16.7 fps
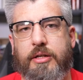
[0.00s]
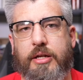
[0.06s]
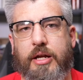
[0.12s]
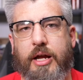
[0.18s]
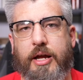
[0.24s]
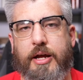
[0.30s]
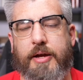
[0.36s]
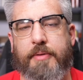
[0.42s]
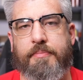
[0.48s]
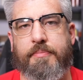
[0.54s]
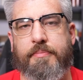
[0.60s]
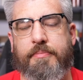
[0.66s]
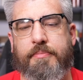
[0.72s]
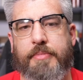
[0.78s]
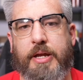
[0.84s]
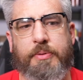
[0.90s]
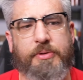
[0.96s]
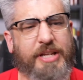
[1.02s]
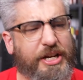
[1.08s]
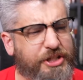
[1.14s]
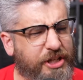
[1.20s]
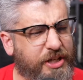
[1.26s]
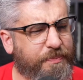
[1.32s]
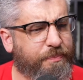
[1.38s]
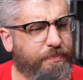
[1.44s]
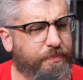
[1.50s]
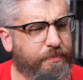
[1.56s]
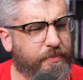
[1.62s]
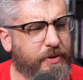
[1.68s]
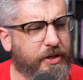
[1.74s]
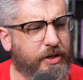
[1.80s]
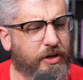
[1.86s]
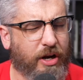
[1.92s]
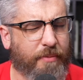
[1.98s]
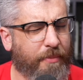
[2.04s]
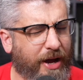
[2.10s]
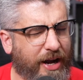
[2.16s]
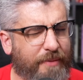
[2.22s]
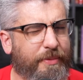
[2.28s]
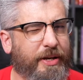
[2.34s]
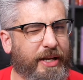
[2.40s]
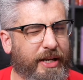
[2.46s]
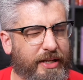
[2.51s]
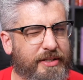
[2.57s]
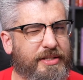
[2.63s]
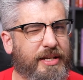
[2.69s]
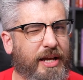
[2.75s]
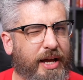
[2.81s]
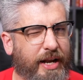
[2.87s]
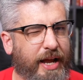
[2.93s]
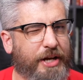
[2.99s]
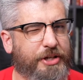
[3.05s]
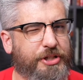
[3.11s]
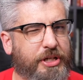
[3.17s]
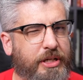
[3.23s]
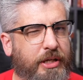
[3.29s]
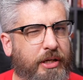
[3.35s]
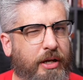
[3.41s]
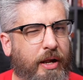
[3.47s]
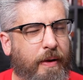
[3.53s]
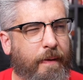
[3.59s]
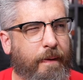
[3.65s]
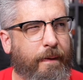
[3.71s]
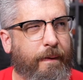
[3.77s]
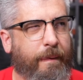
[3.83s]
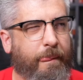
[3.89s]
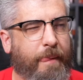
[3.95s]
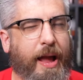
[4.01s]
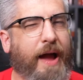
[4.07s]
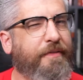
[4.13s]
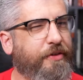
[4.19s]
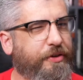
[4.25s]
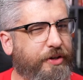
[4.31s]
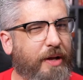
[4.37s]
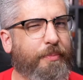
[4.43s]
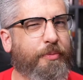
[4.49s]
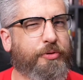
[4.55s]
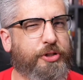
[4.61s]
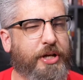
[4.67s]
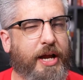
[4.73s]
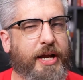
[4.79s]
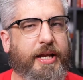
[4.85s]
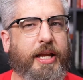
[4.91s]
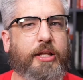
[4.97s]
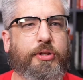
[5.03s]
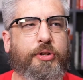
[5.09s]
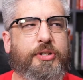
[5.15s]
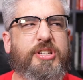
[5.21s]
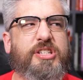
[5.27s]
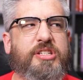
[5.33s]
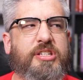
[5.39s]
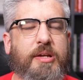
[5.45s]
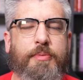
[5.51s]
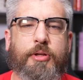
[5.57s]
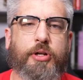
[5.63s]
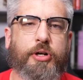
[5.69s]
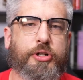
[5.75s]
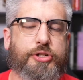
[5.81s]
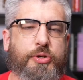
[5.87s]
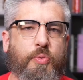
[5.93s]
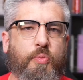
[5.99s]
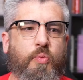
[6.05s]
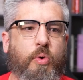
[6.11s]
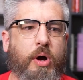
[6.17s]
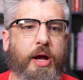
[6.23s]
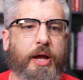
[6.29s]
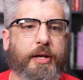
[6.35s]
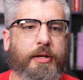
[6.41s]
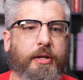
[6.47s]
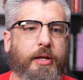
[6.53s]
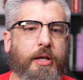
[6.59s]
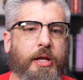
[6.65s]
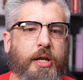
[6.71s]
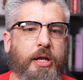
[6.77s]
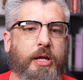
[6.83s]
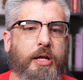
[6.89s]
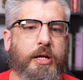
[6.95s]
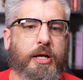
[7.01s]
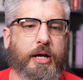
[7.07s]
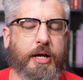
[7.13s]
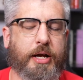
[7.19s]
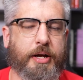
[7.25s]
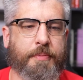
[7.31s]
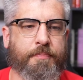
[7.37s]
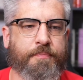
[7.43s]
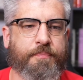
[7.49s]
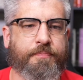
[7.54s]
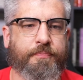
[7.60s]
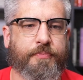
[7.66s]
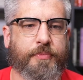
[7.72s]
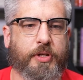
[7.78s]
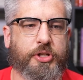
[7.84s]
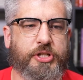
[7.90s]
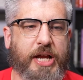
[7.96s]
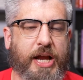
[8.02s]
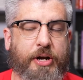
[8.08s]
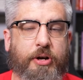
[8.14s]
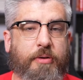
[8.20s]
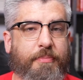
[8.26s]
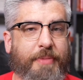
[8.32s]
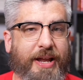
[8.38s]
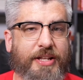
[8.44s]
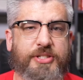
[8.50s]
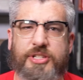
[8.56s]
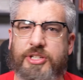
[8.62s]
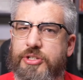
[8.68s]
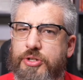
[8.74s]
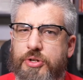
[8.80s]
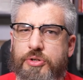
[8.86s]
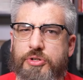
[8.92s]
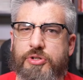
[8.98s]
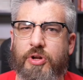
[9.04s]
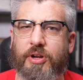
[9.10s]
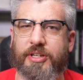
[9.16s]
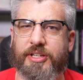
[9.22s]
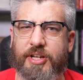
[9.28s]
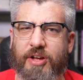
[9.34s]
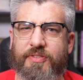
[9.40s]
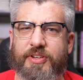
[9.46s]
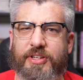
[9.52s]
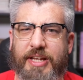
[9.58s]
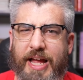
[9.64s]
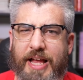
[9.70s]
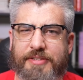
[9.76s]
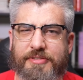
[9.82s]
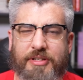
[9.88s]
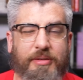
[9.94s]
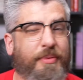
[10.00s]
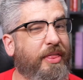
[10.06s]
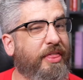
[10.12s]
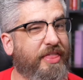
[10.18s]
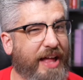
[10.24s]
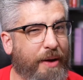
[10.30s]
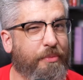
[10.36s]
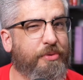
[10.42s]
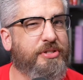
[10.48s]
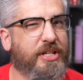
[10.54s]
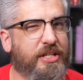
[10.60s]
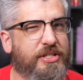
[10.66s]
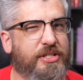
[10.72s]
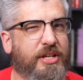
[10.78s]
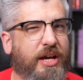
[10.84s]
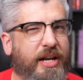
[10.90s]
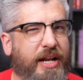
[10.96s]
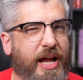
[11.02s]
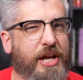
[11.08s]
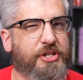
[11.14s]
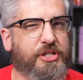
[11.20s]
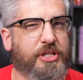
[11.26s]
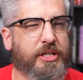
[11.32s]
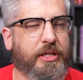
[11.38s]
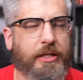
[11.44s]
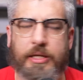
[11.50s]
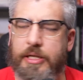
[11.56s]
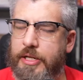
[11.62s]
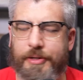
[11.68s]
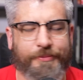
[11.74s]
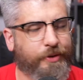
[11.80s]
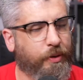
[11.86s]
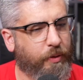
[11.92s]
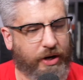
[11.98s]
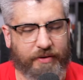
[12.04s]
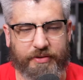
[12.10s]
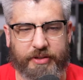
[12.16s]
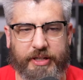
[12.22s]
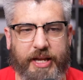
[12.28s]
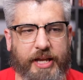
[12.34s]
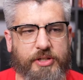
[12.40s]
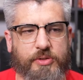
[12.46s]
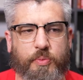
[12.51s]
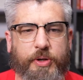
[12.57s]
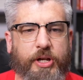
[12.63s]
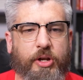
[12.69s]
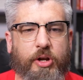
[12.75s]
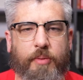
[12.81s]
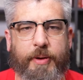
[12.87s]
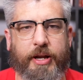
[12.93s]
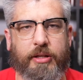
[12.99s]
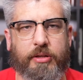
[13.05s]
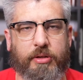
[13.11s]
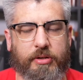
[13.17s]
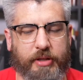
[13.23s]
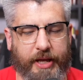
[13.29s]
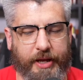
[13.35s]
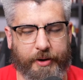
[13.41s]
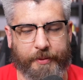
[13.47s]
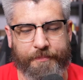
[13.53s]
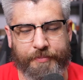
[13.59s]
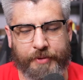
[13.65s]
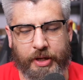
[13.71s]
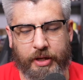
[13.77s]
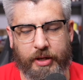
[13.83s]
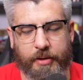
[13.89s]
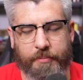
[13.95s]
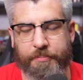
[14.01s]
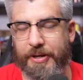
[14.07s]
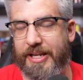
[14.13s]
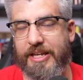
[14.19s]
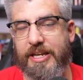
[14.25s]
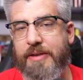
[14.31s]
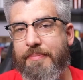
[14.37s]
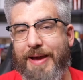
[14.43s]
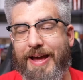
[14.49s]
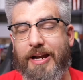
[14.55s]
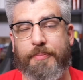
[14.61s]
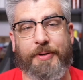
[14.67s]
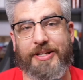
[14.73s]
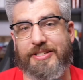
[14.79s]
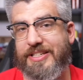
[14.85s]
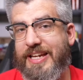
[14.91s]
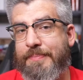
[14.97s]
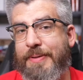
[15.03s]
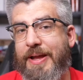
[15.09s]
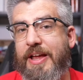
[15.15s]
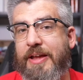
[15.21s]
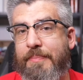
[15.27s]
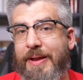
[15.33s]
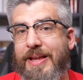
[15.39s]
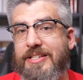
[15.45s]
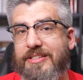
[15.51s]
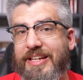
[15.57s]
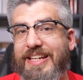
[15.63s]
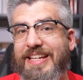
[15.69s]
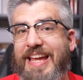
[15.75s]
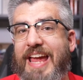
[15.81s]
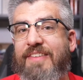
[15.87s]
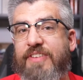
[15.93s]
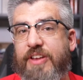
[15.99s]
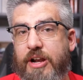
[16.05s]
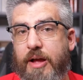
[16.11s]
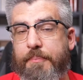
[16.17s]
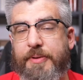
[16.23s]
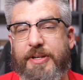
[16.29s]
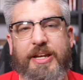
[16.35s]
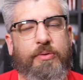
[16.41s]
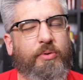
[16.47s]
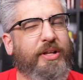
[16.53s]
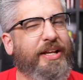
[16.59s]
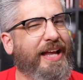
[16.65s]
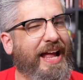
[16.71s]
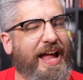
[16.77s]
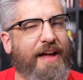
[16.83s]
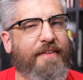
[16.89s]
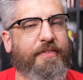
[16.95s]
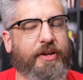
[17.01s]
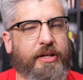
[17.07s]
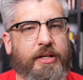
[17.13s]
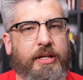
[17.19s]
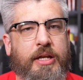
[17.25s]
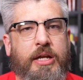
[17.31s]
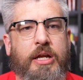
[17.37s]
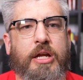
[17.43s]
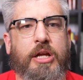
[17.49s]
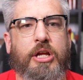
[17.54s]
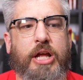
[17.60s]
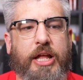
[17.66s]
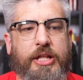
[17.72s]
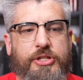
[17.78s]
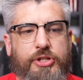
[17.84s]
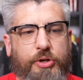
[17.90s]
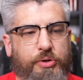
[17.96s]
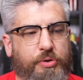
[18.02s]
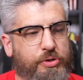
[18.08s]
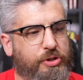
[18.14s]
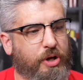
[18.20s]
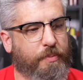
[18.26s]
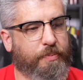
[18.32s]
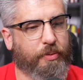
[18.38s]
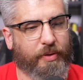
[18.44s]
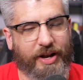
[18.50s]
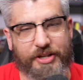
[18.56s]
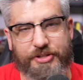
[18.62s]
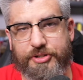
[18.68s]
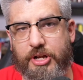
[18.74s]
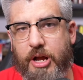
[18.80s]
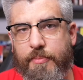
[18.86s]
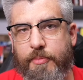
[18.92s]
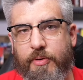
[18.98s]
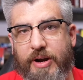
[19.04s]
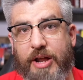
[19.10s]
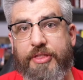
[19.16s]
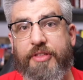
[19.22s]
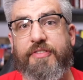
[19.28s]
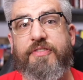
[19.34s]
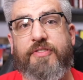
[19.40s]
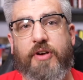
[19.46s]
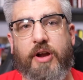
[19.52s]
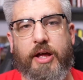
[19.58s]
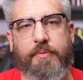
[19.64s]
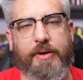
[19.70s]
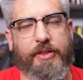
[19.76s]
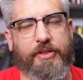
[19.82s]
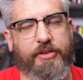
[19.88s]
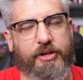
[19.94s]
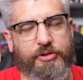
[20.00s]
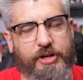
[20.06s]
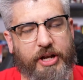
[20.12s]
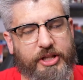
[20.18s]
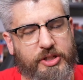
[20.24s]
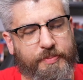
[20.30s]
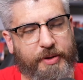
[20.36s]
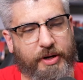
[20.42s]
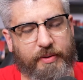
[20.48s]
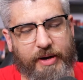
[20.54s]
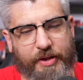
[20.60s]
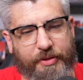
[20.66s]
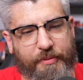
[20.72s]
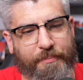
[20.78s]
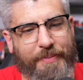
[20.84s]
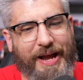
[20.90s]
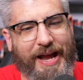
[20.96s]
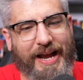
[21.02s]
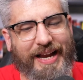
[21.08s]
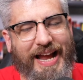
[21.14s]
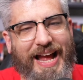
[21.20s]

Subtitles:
it was actually... it might have been inside Ashi. I have to double check. It looked similar to what Jack Hermanson used on Kelvin Gastelum, and that was inside Ashi. Whatever the case. We can go back and look later. But it didn't matter because he basically gave it up. He didn't really have it. And so you saw Perez come around the front rather than try and spin around the back.